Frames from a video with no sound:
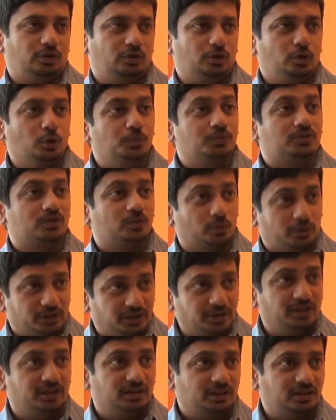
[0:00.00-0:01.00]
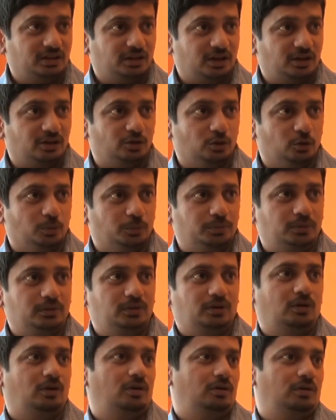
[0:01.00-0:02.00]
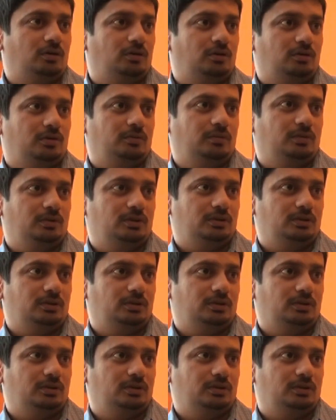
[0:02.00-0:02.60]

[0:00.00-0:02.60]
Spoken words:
groups within a group, or